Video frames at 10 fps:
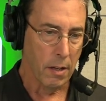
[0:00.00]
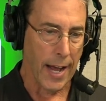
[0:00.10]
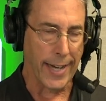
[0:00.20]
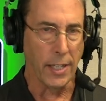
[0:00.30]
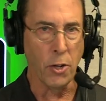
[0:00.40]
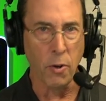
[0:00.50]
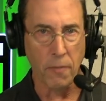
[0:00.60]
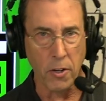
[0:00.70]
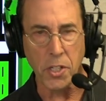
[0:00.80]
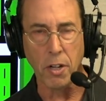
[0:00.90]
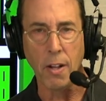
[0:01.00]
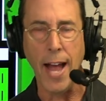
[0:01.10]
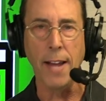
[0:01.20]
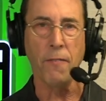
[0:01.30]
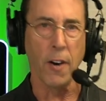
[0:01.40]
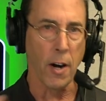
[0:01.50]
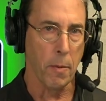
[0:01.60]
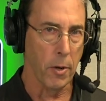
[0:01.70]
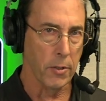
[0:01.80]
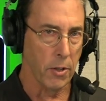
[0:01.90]
like universal life,
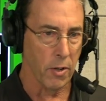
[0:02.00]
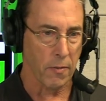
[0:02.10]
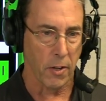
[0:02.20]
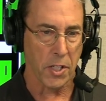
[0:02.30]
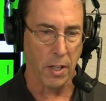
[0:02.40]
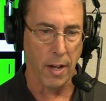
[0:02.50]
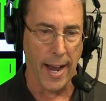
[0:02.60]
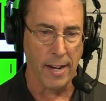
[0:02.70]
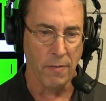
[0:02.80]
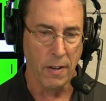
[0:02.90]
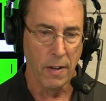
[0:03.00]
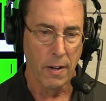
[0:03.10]
variable universal life,